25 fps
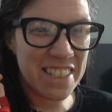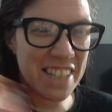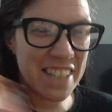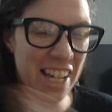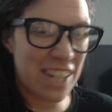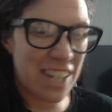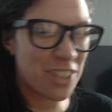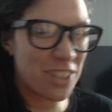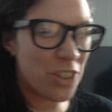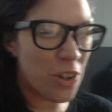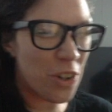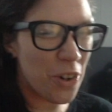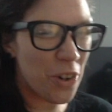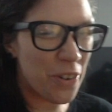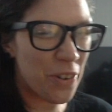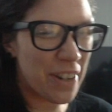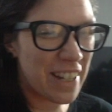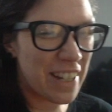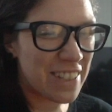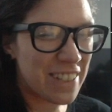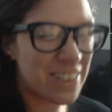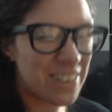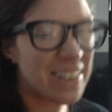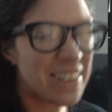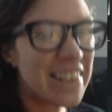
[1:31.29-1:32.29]
as
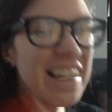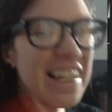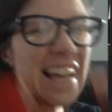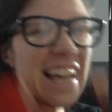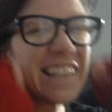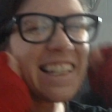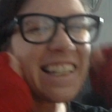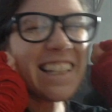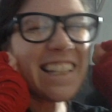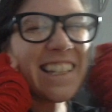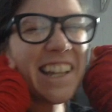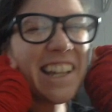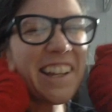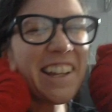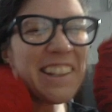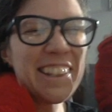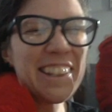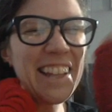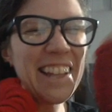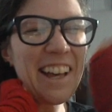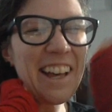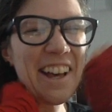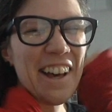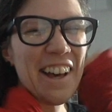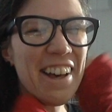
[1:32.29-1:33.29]
always, on La La Land
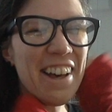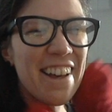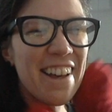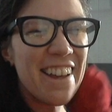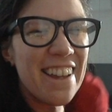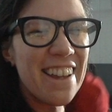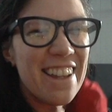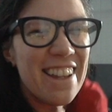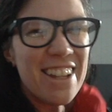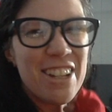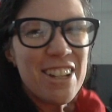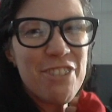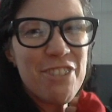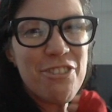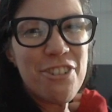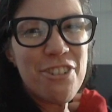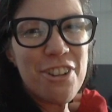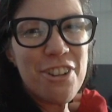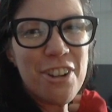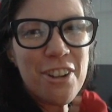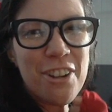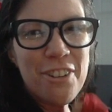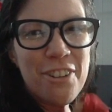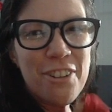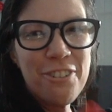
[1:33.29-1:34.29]
Live!
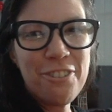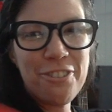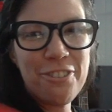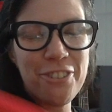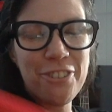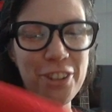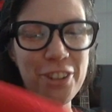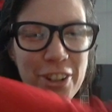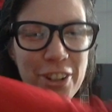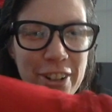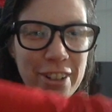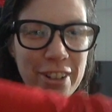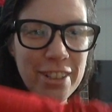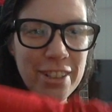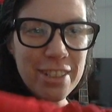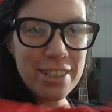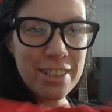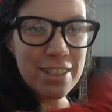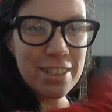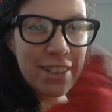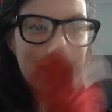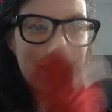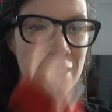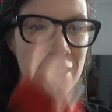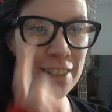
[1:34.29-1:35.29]

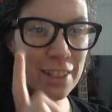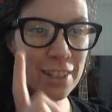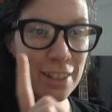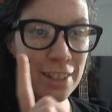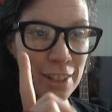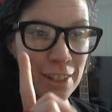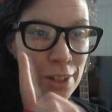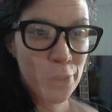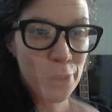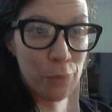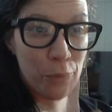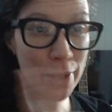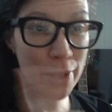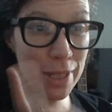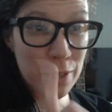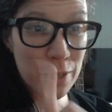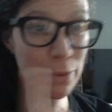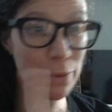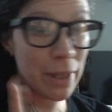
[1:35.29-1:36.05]
First, what did we